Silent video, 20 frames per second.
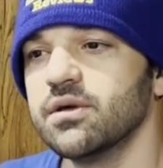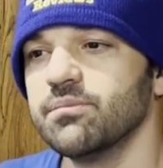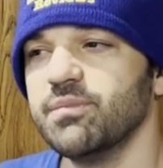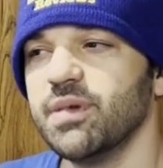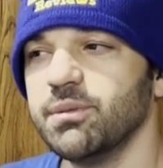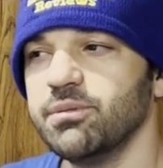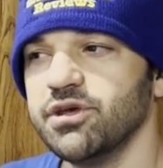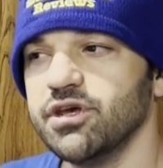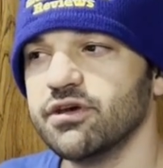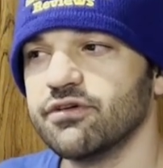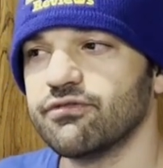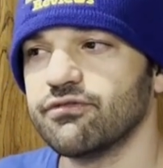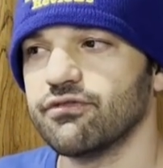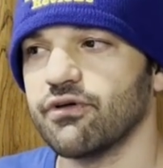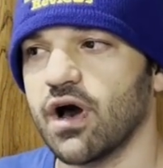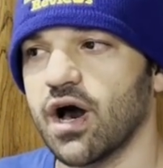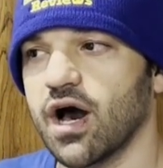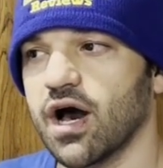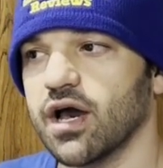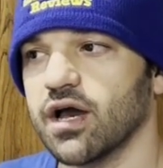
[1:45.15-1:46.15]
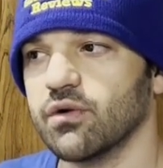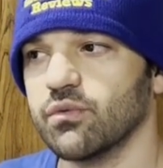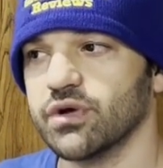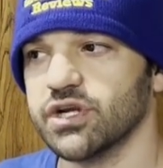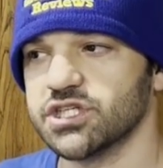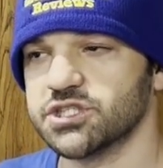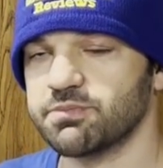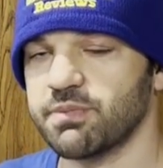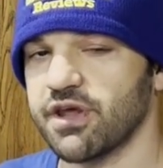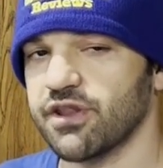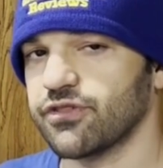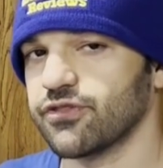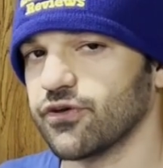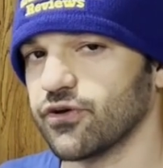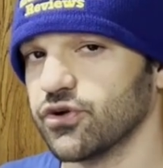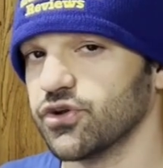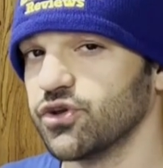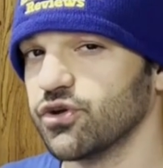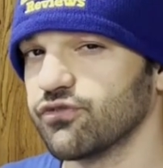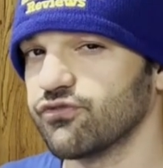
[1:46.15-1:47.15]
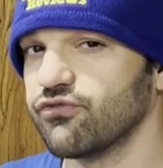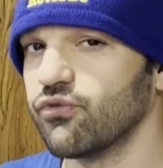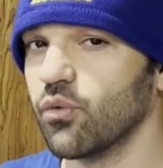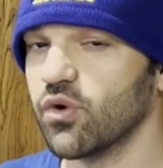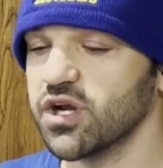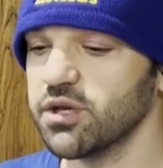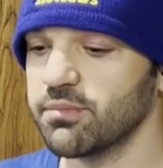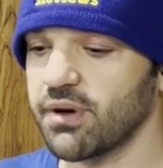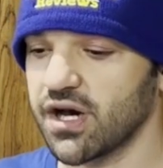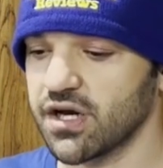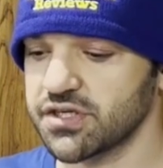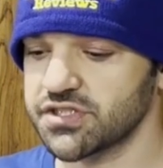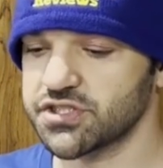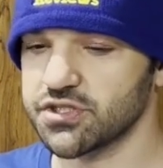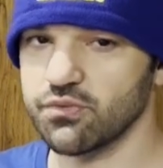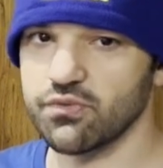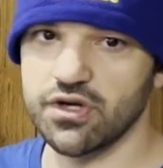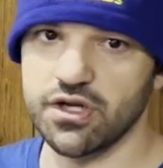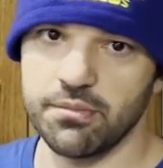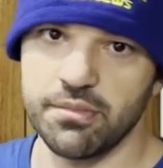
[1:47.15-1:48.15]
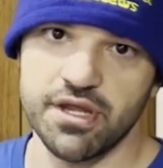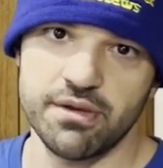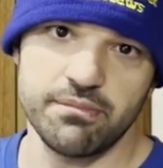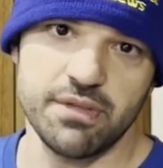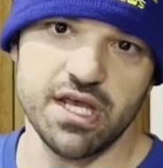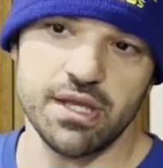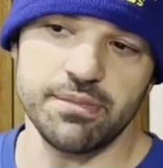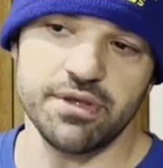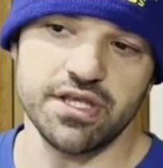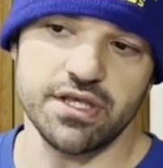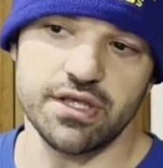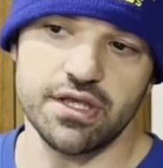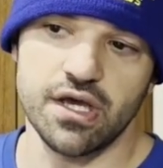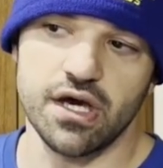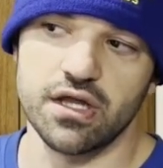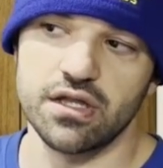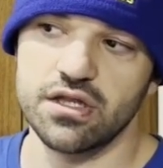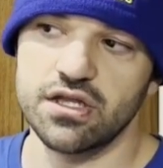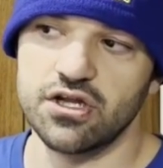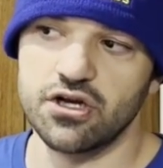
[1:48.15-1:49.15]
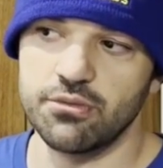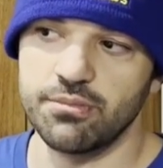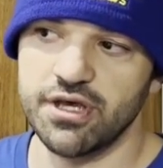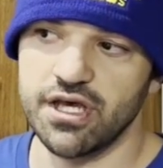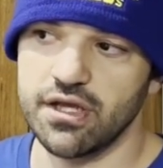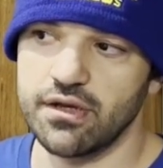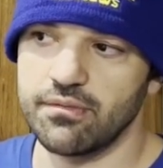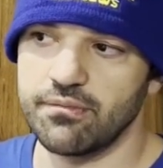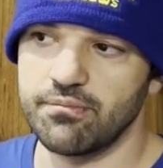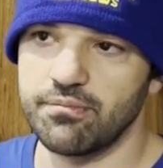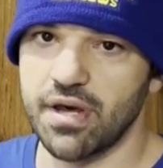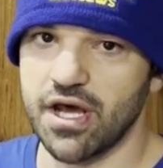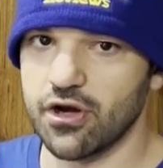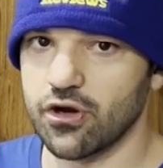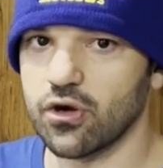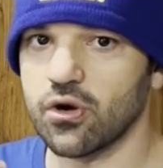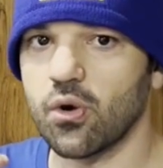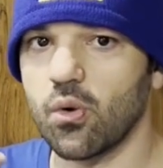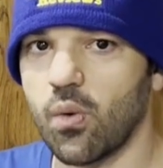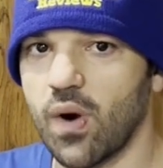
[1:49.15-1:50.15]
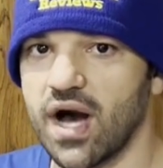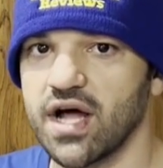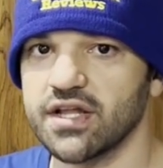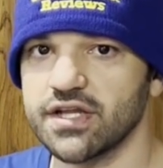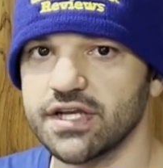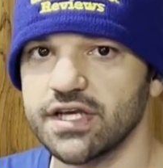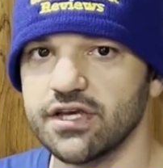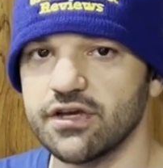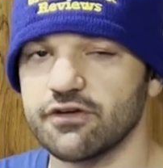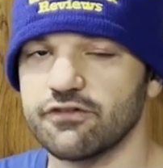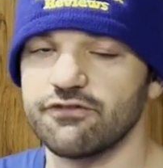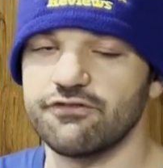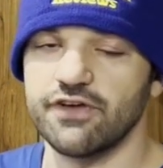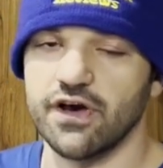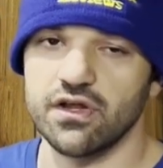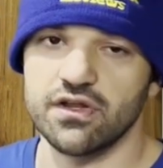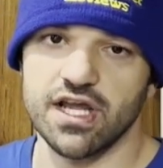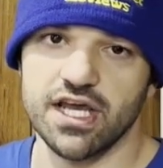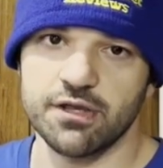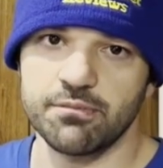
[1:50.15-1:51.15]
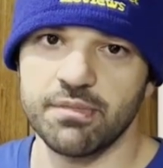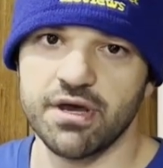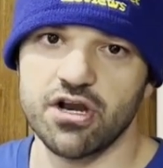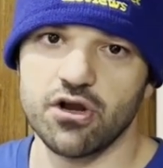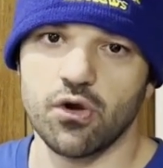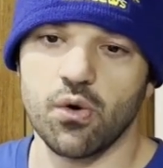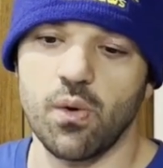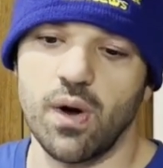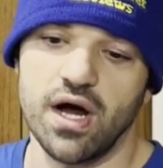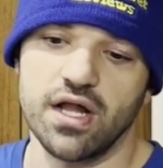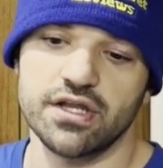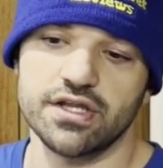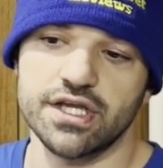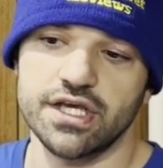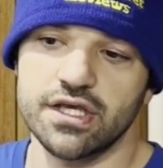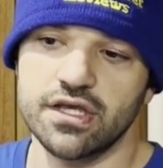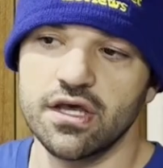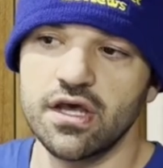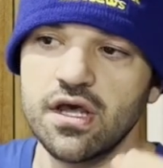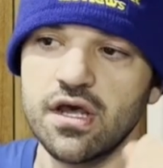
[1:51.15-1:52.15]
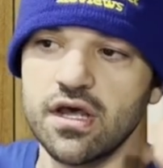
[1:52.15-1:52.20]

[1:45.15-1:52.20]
Maybe if uh, I would have spent 30 or 40 bucks, it would have been maybe a little bit better quality or felt like better quality.